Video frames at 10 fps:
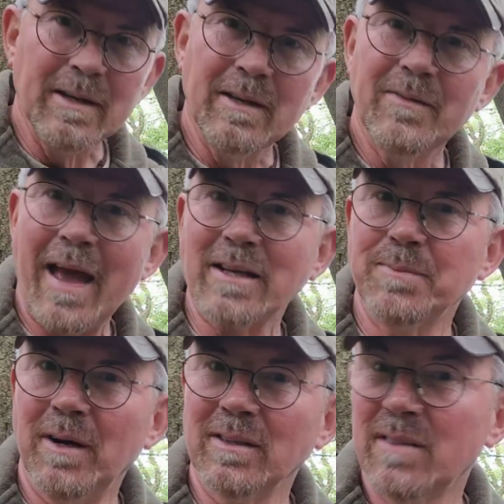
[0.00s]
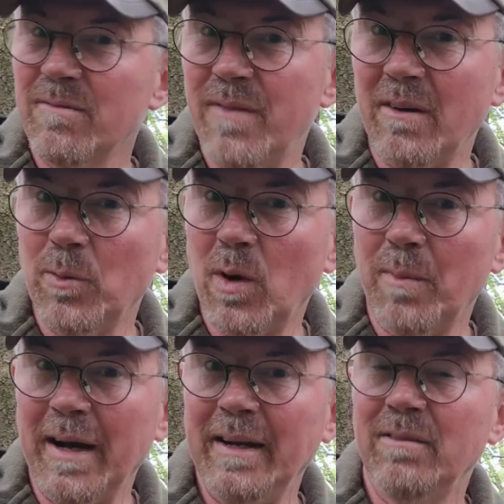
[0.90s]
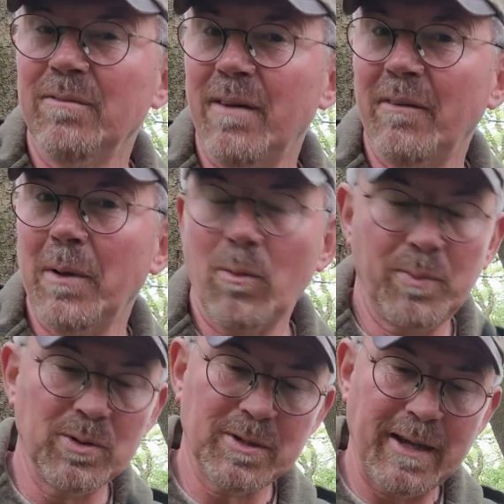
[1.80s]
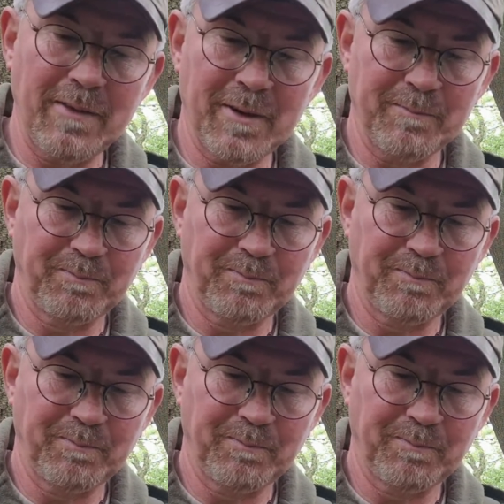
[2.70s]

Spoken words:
The axe mask, very well made, very well put together.